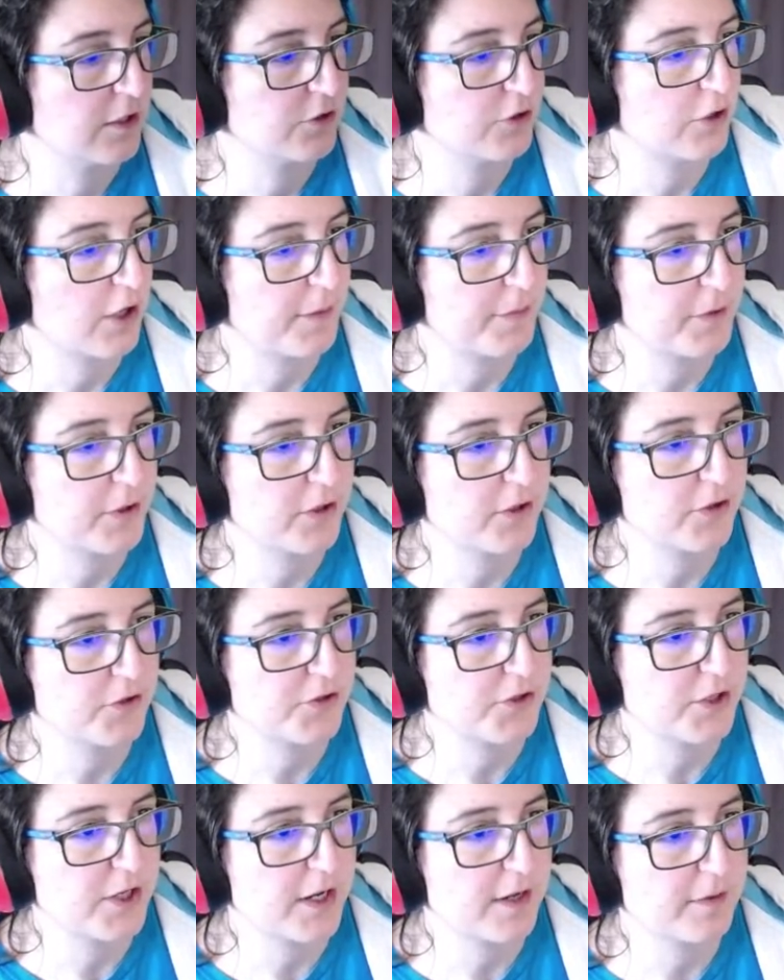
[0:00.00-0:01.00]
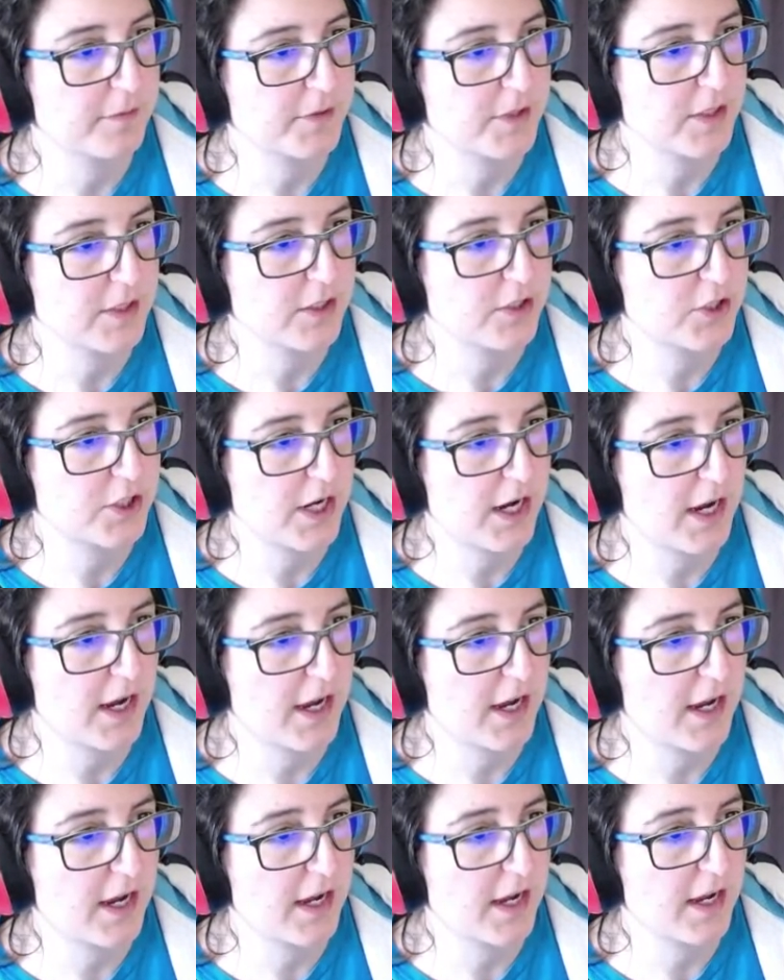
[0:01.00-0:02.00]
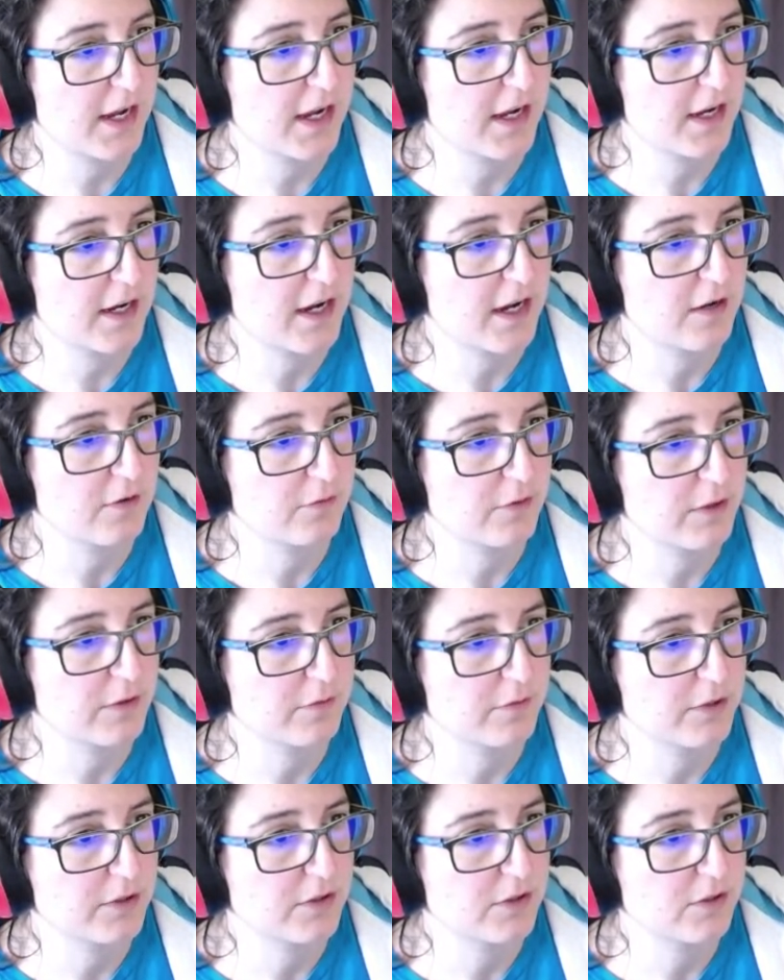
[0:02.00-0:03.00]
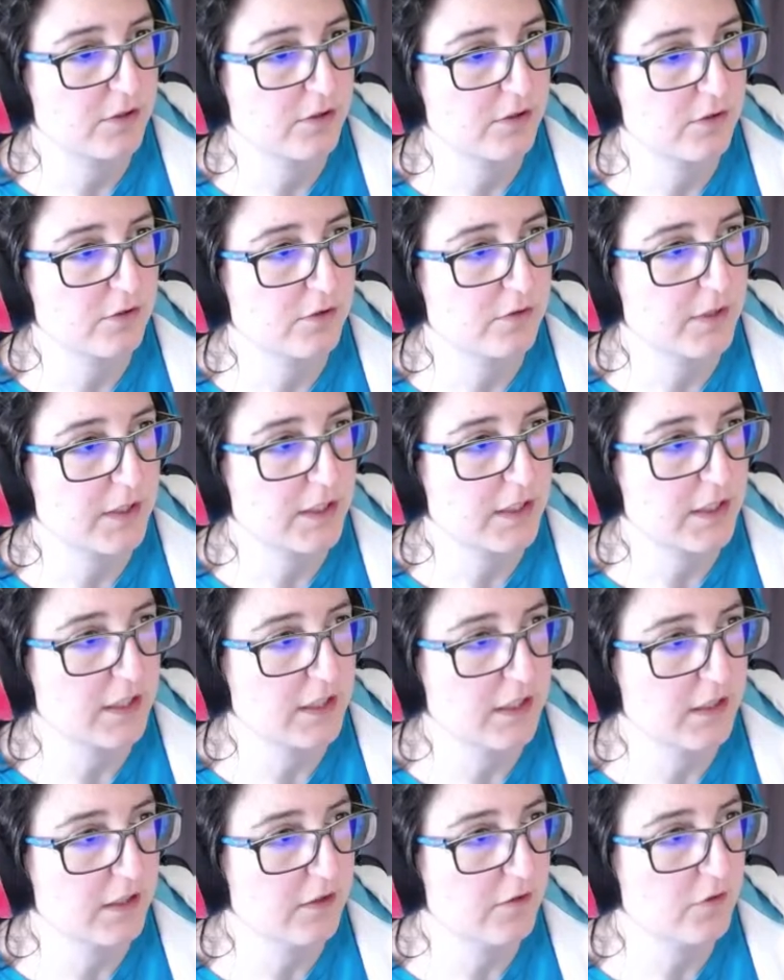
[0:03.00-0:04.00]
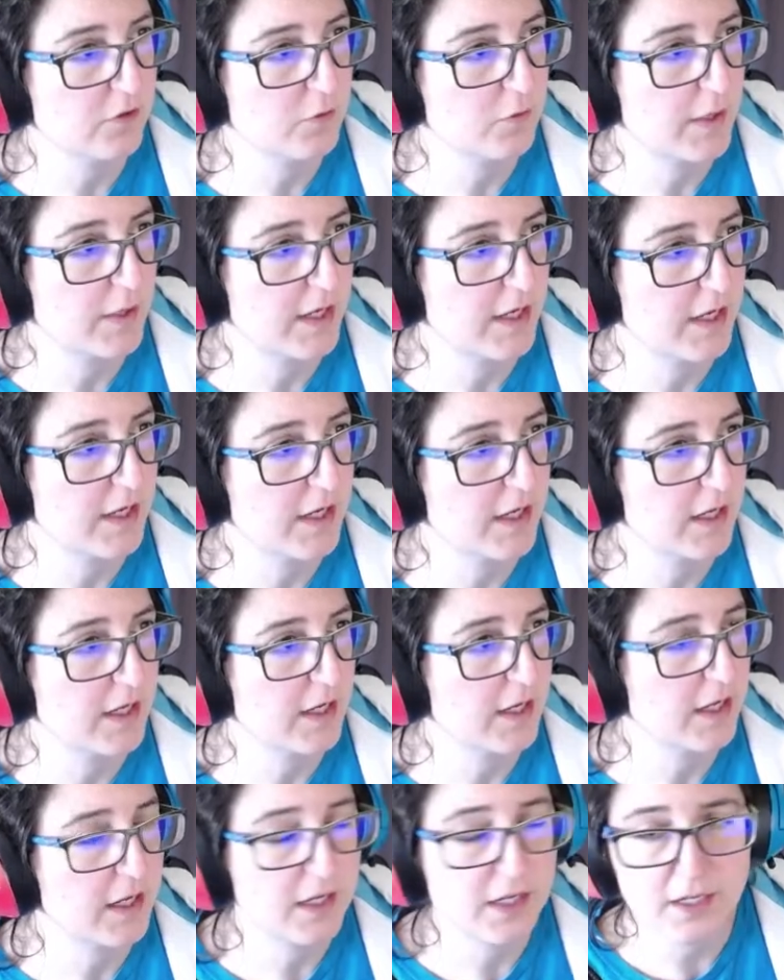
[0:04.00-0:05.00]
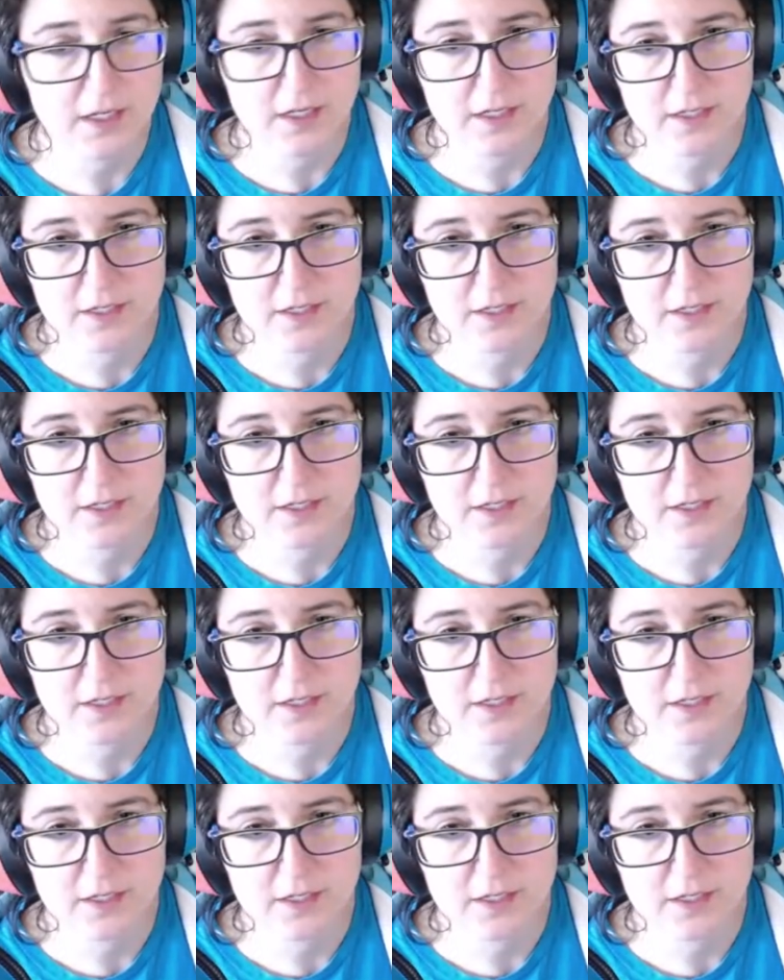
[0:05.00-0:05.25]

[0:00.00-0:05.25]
Drop your usernames in the chat and we will do a giveaway.